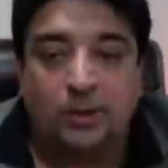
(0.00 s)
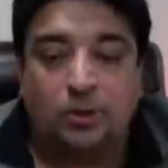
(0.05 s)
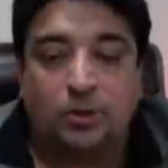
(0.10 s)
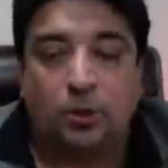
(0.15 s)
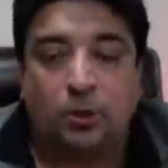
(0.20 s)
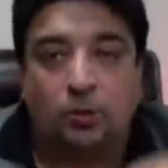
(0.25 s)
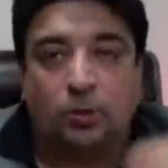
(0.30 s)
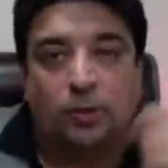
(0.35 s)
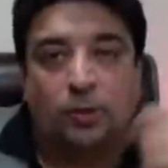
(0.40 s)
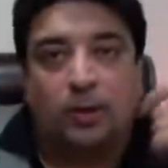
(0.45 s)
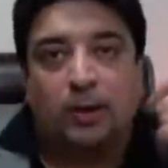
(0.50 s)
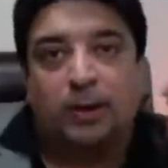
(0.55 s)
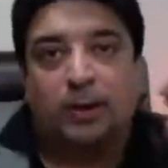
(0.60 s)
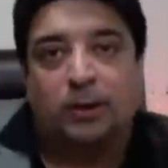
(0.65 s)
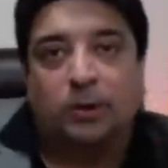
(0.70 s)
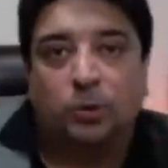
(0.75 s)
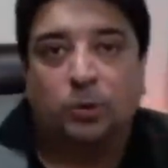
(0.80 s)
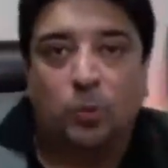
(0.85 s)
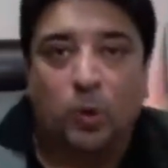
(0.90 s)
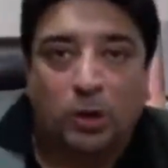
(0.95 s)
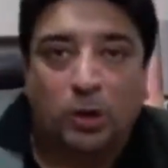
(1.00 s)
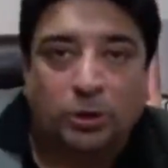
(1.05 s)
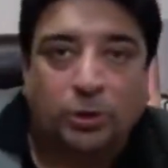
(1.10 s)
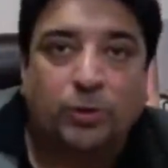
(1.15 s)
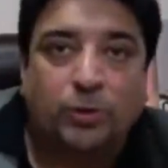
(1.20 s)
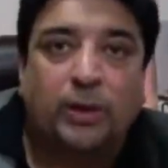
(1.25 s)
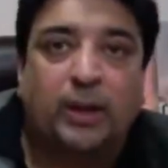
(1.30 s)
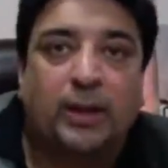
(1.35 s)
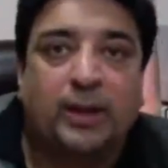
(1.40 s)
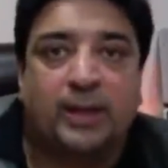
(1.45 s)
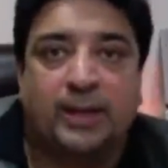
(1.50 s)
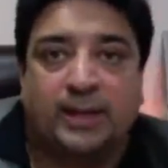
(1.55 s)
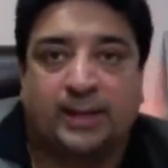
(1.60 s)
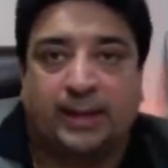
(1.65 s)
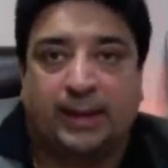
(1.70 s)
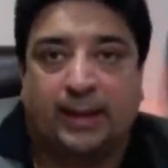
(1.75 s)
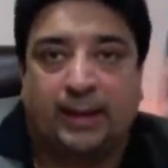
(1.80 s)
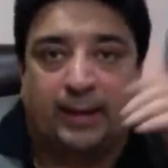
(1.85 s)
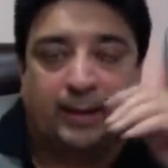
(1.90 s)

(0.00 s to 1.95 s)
So you want to learn a skill.